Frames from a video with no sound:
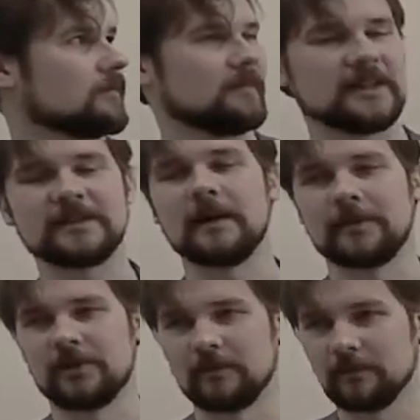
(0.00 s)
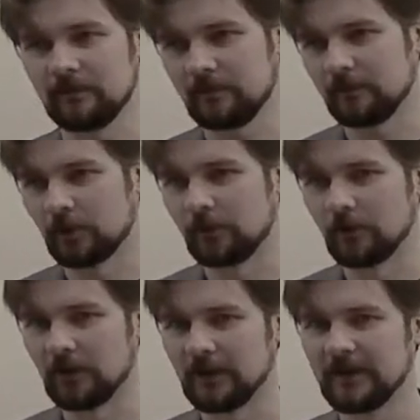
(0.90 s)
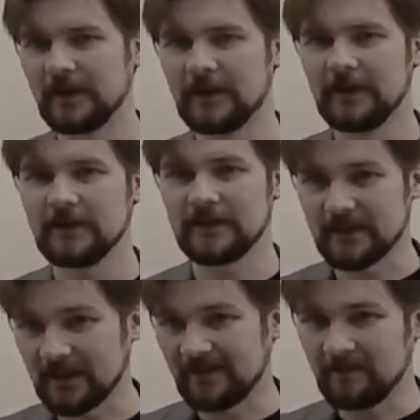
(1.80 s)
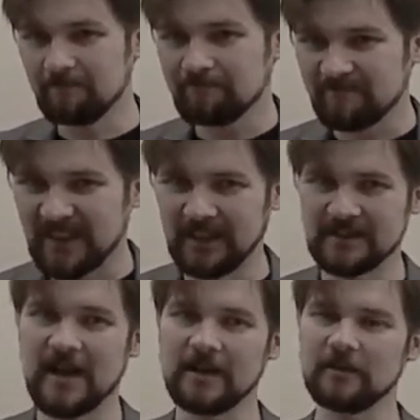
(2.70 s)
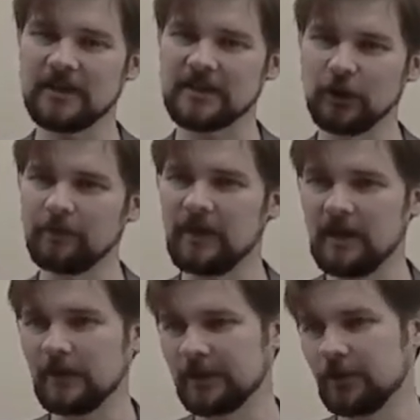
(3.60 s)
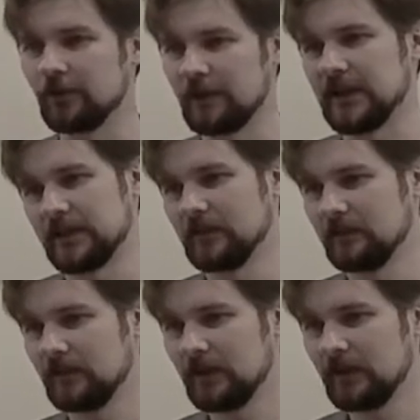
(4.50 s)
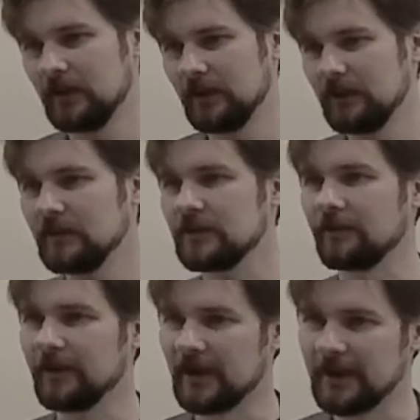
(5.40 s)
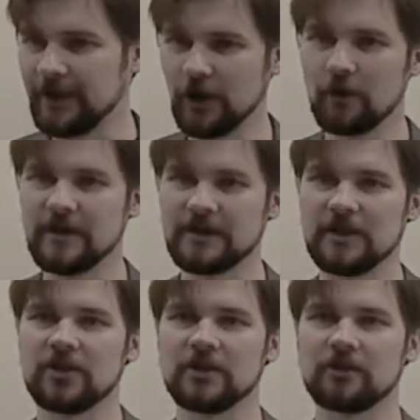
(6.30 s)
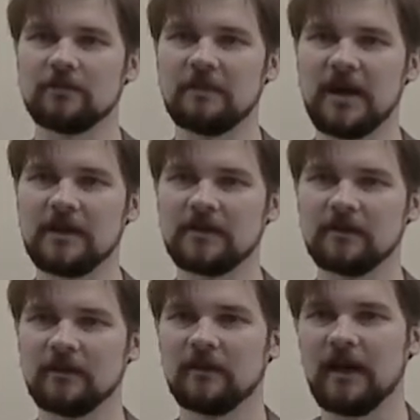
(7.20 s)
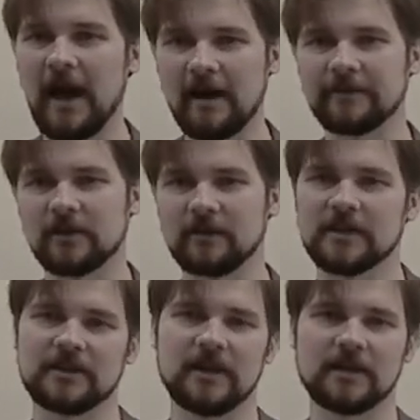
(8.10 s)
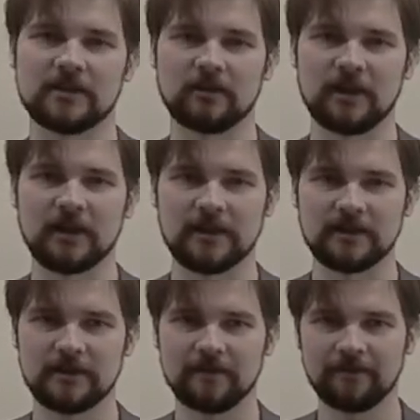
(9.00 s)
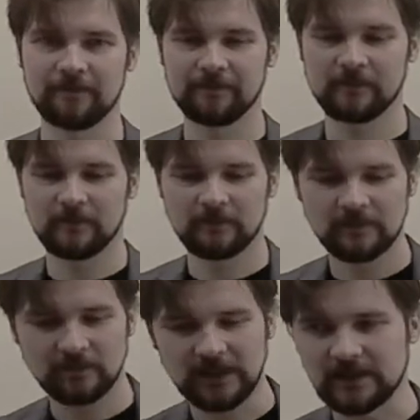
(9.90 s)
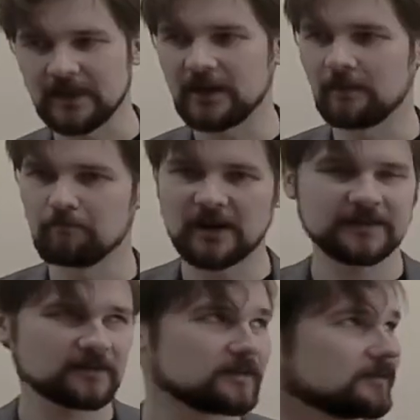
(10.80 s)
assumption, more broadly, says that the designer must not be able to do this. So there are no decisions to be made after the state has realized. The designer must